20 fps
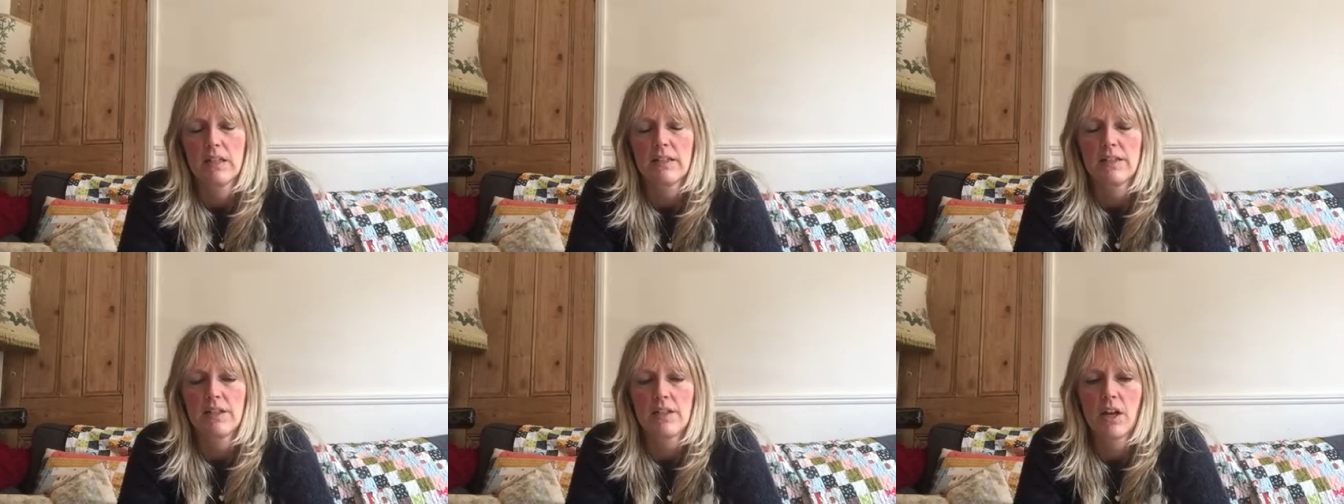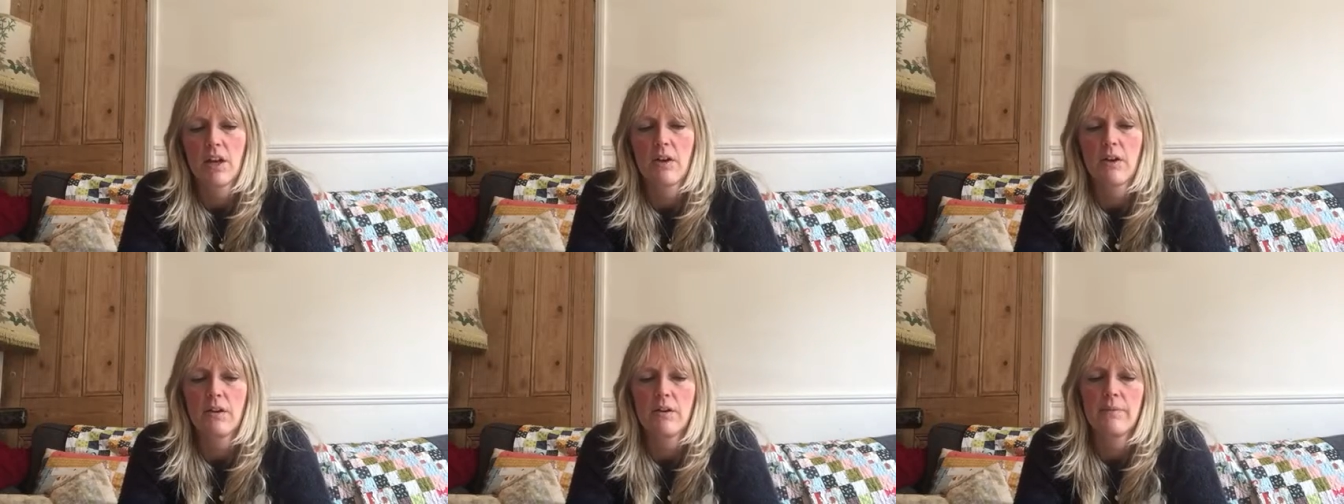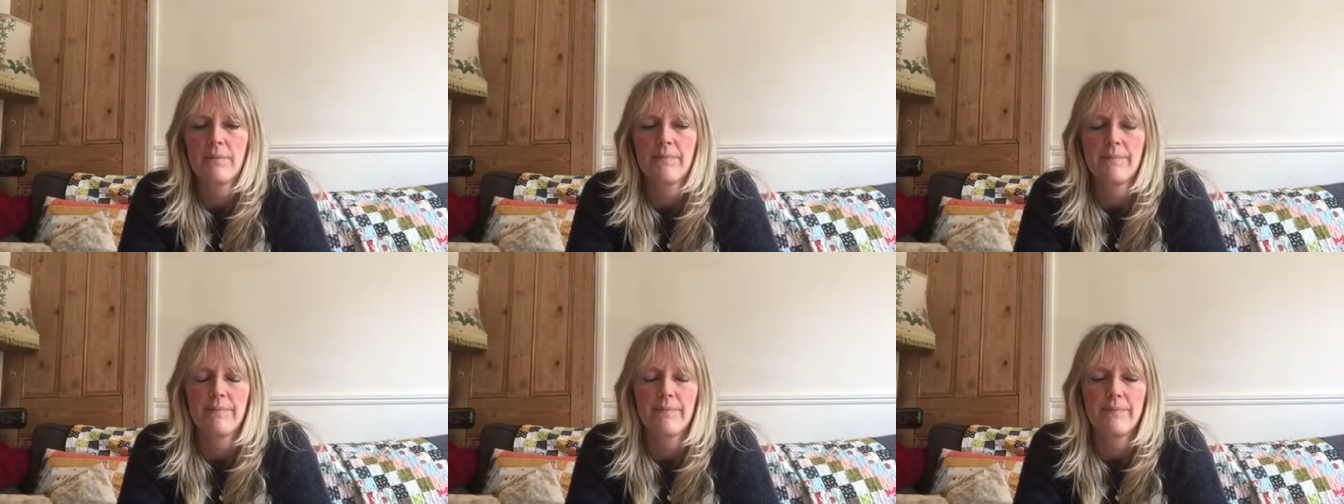So
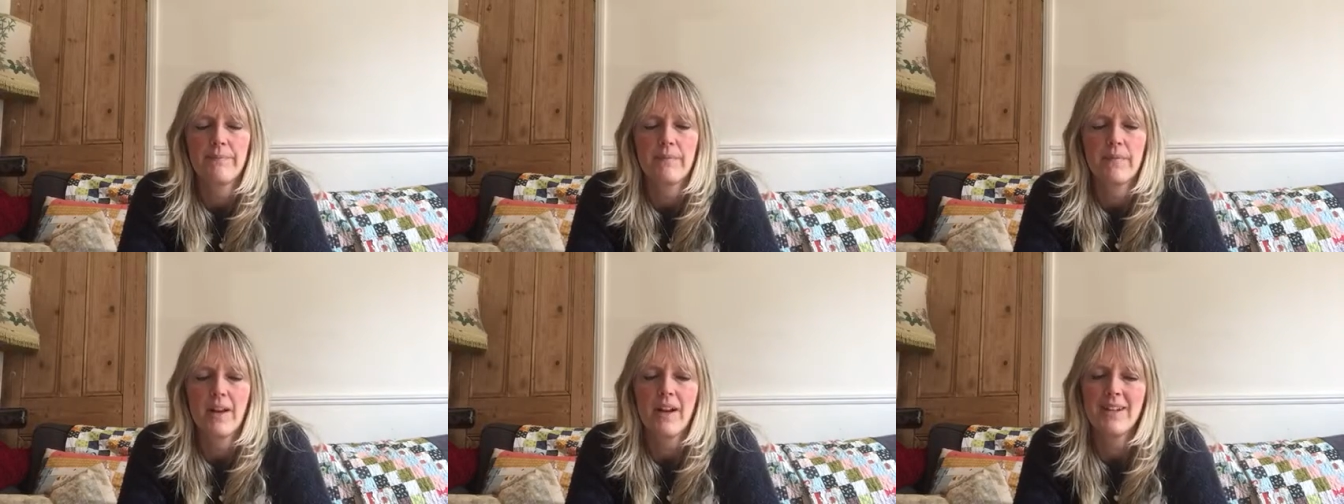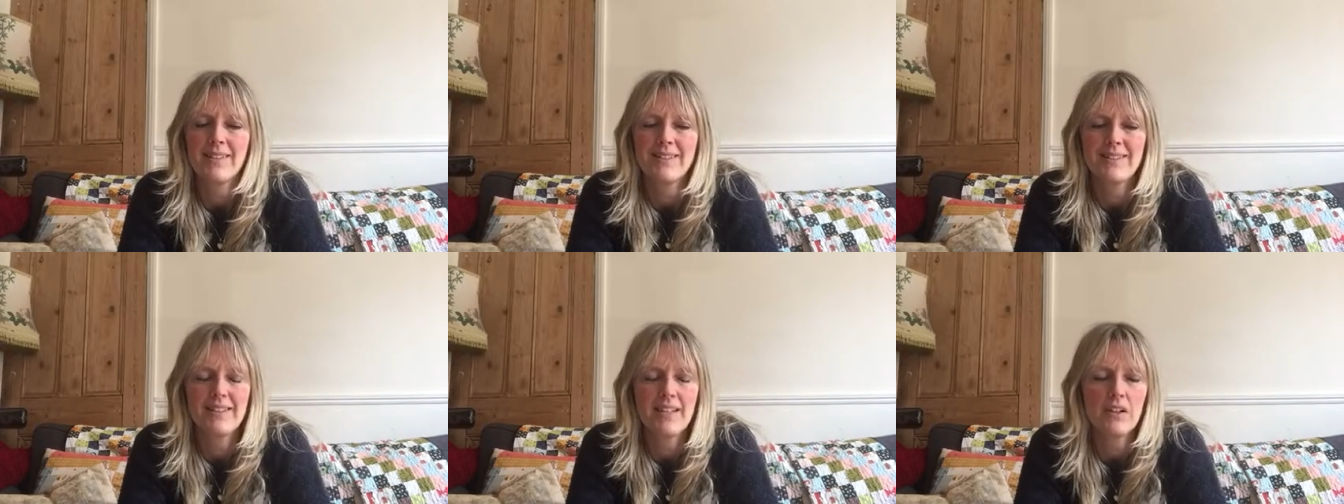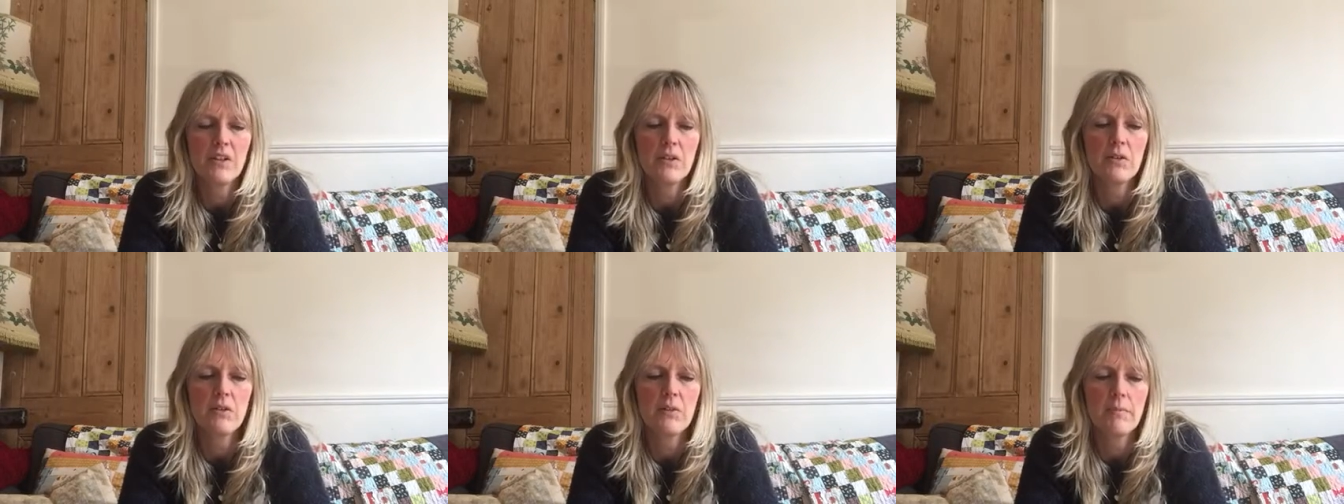
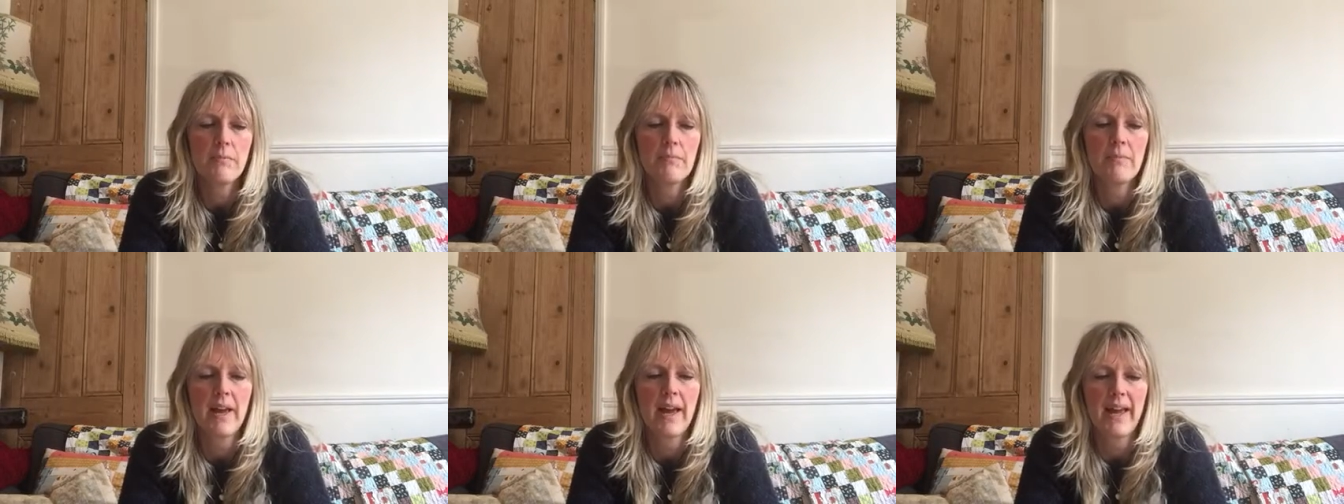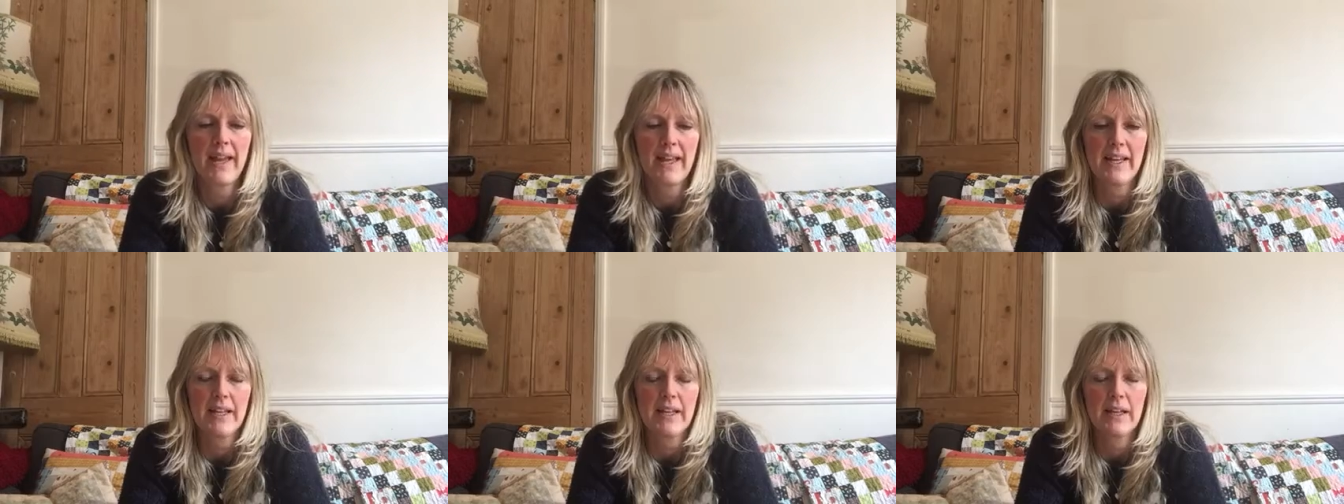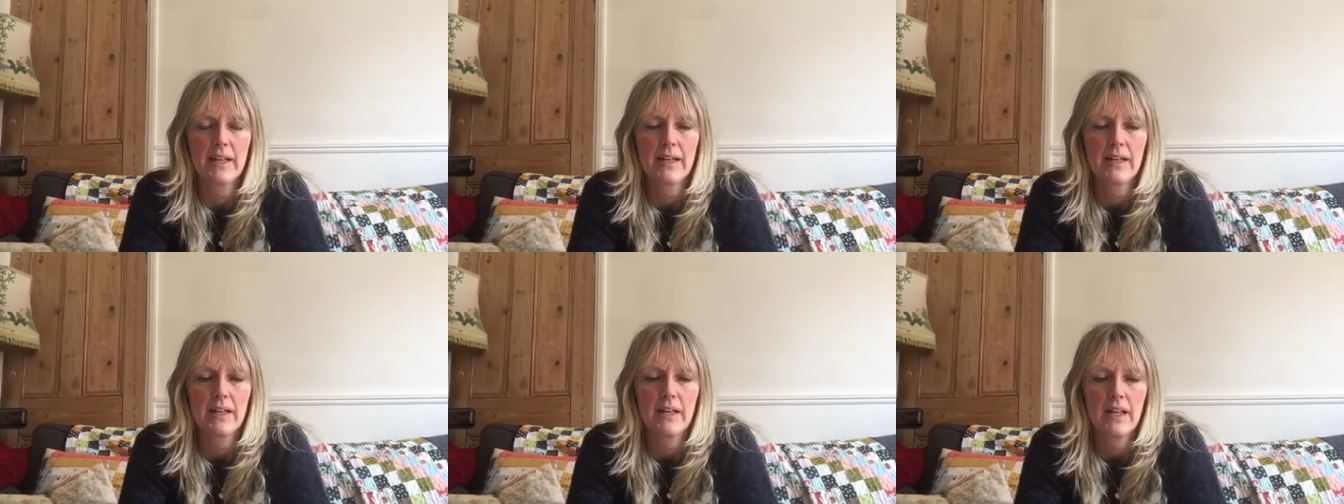until May,